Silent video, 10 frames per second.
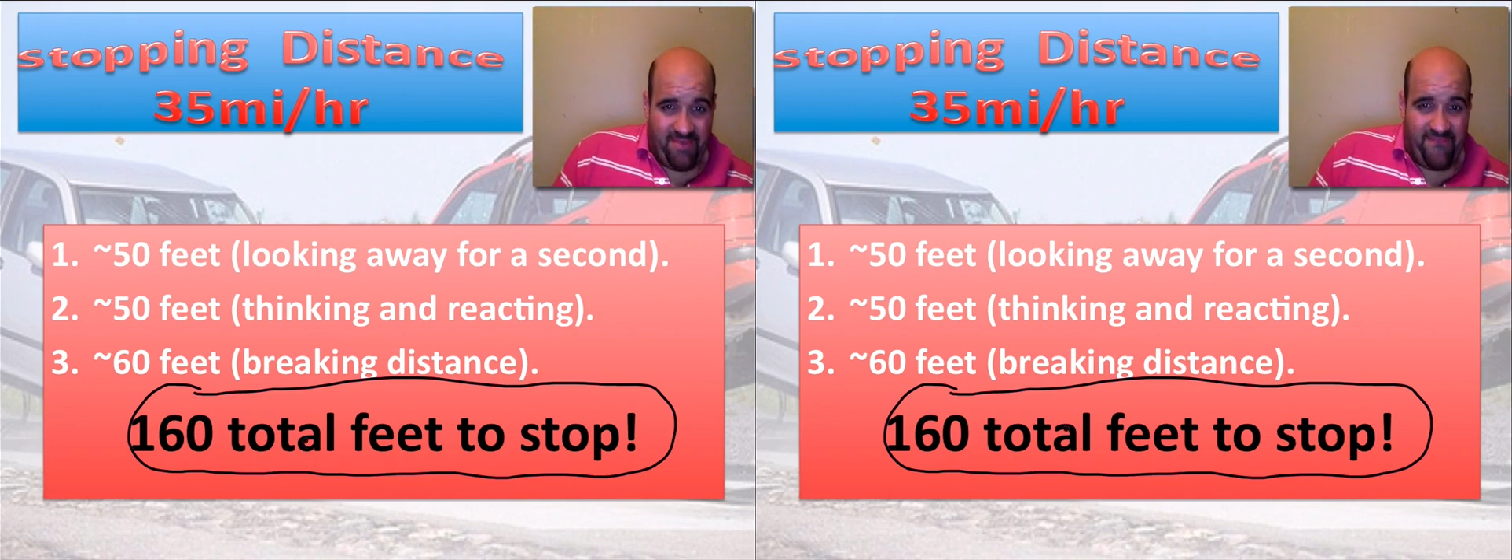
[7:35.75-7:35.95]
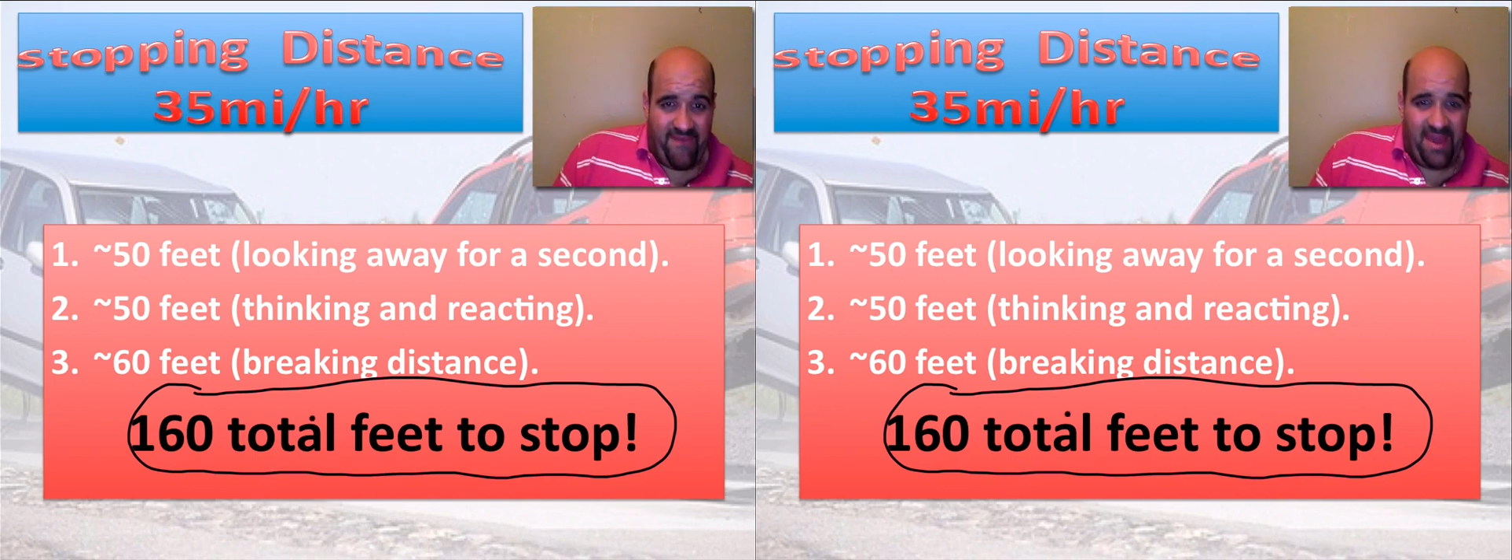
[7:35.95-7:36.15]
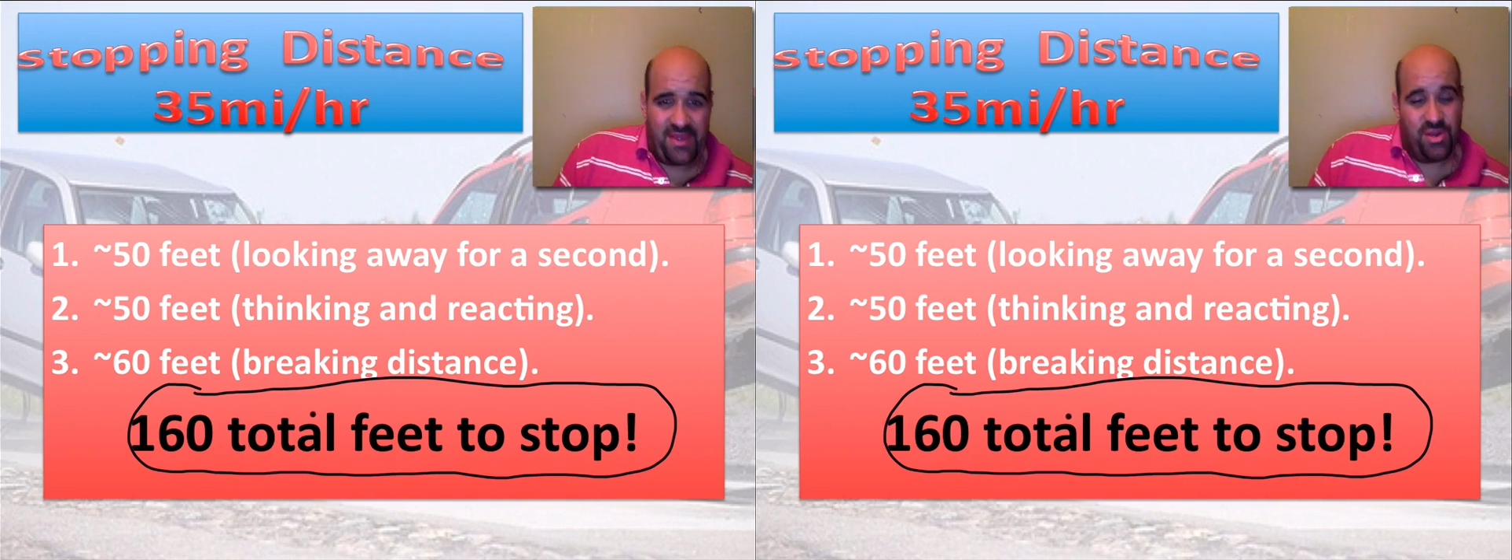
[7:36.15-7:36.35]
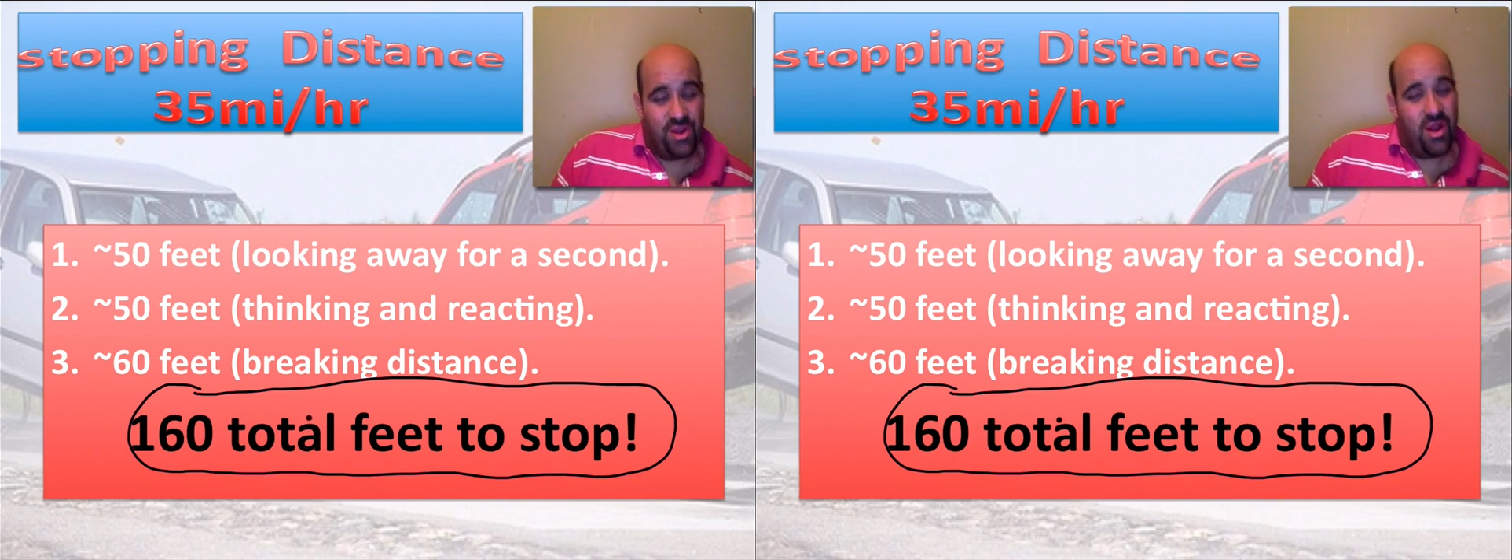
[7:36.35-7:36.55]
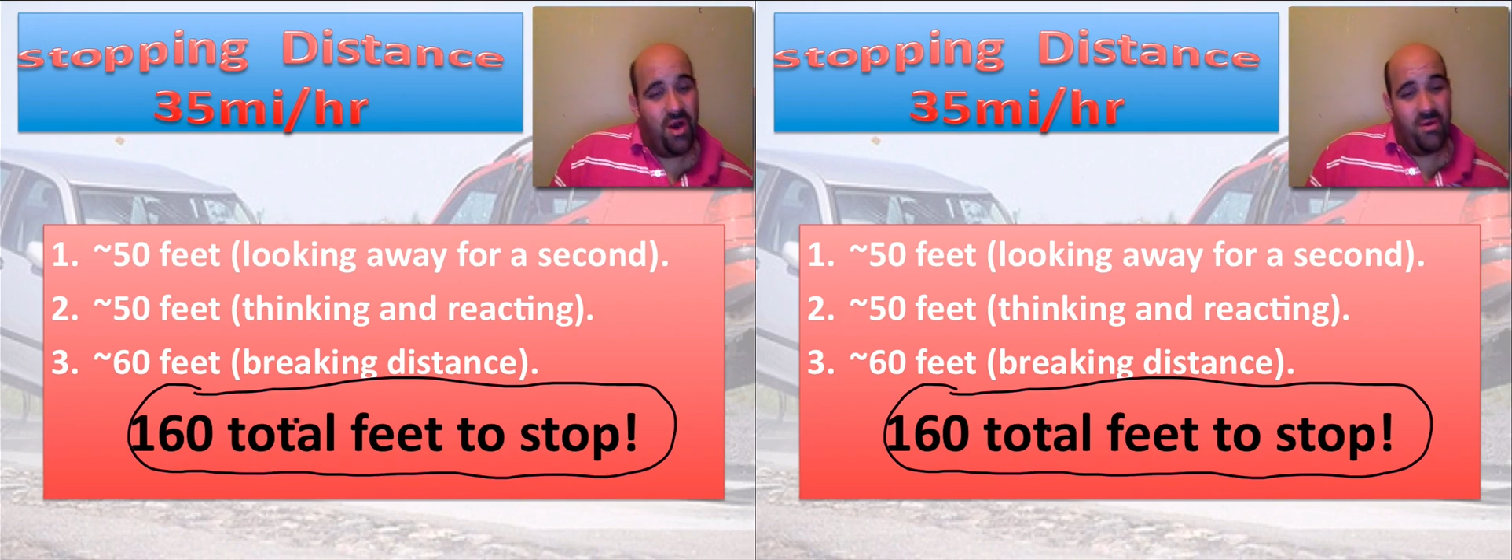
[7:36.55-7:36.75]
The faster
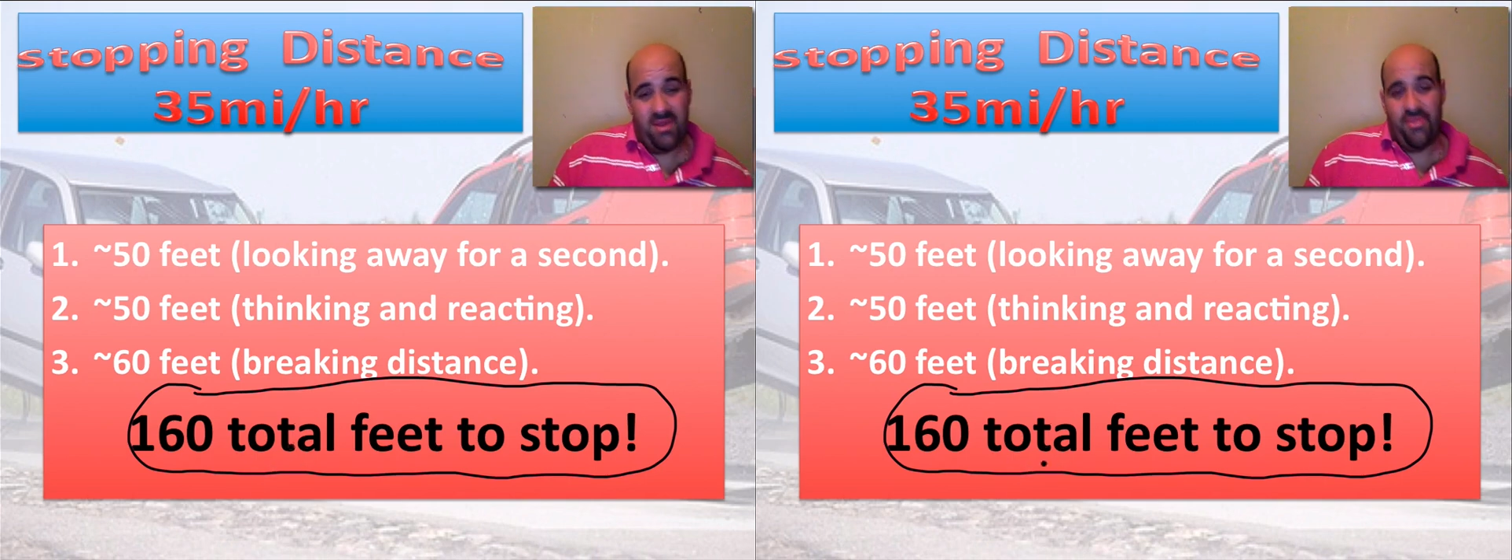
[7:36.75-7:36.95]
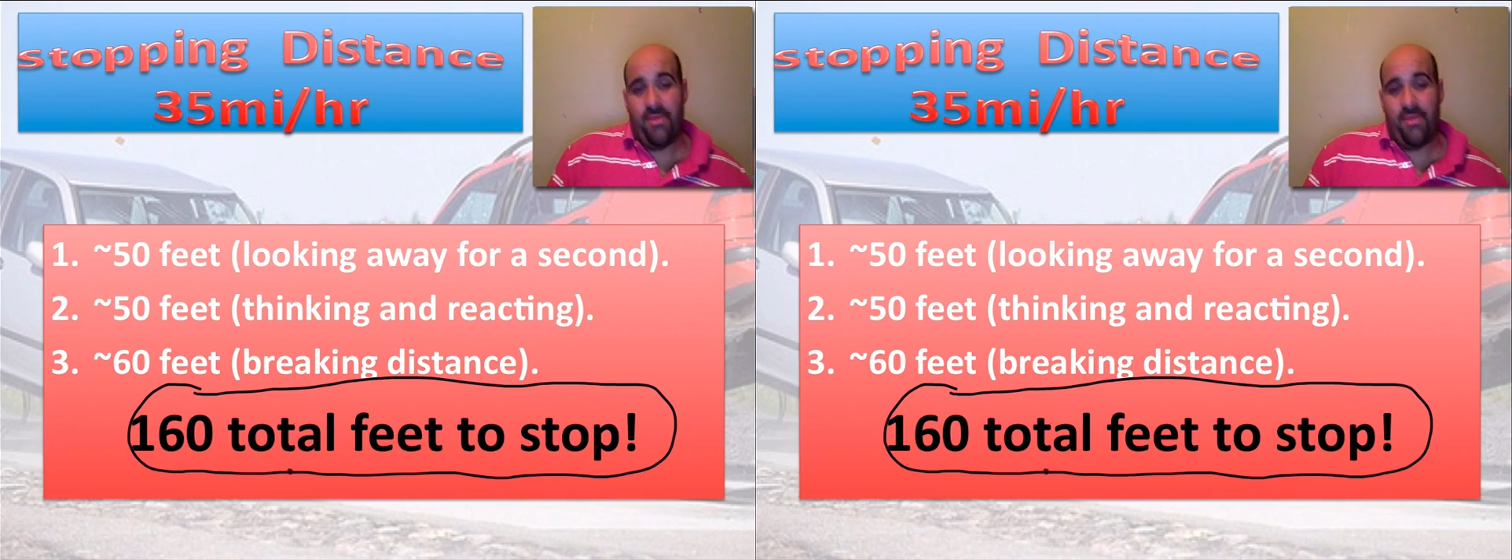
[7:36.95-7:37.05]
you're going,